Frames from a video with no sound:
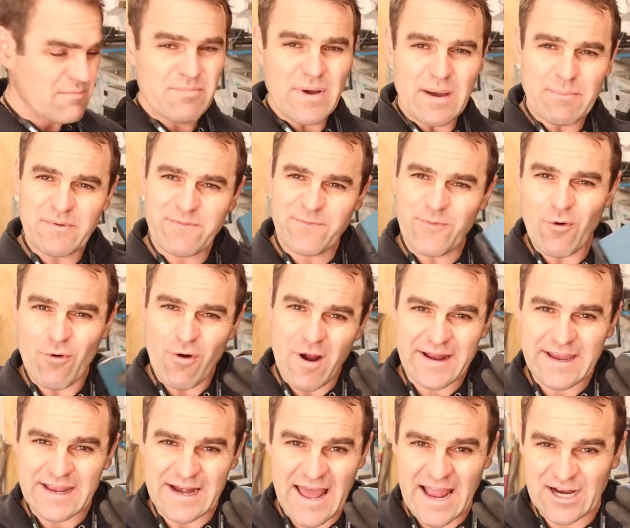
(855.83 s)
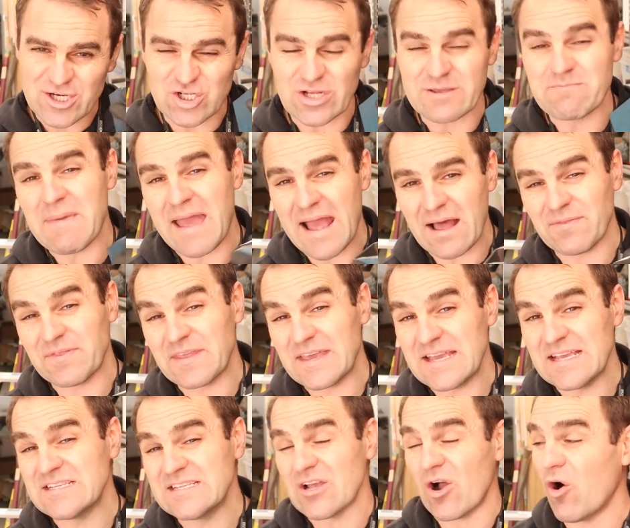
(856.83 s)
But before I can actually mount
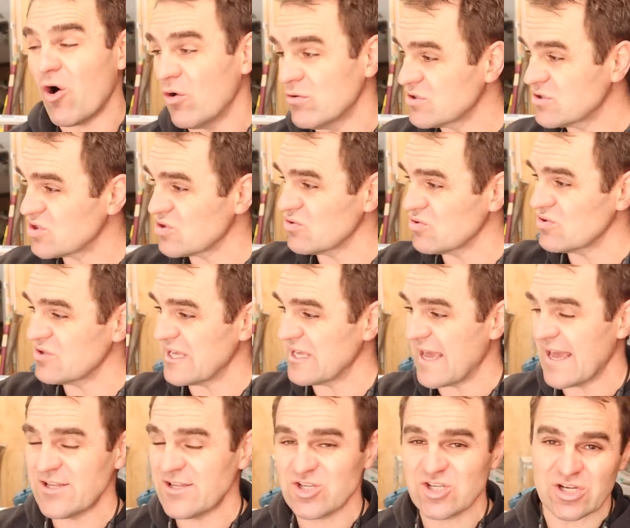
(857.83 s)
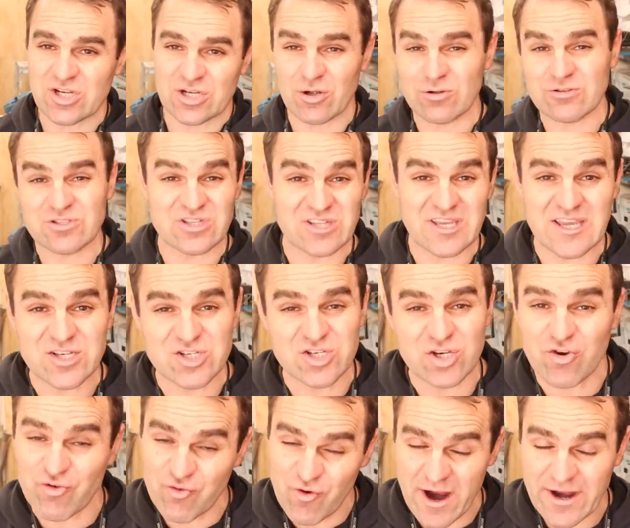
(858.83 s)
these onto the engine and onto the
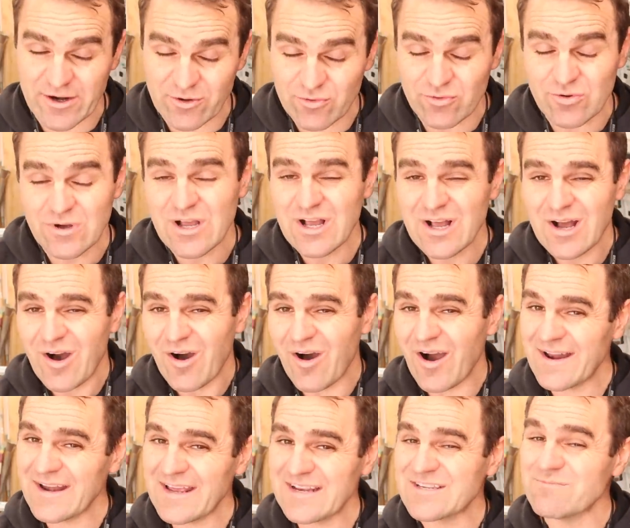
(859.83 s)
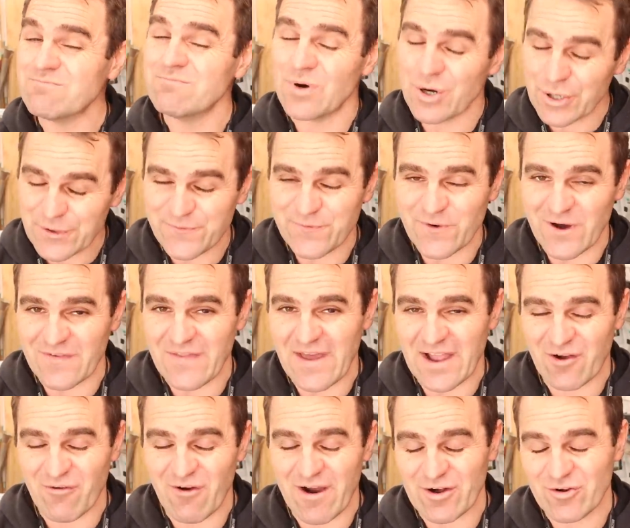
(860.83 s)
engine cradle, I need to modify
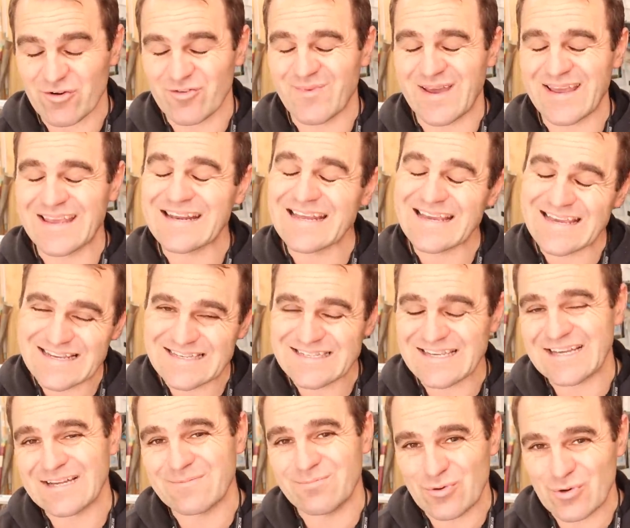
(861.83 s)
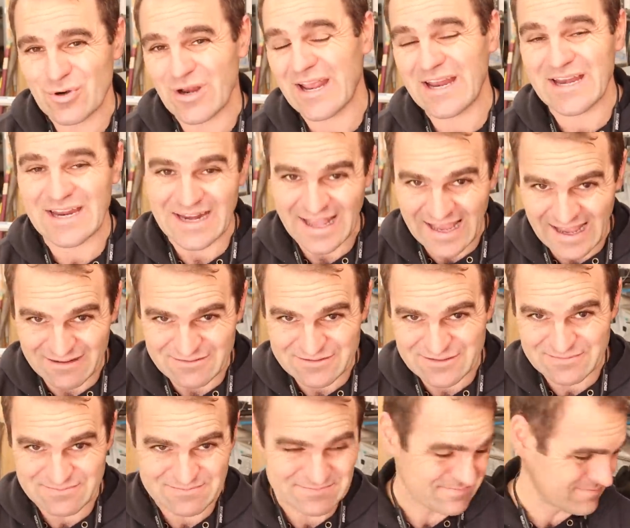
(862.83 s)
that cradle to make it easier to put in and out.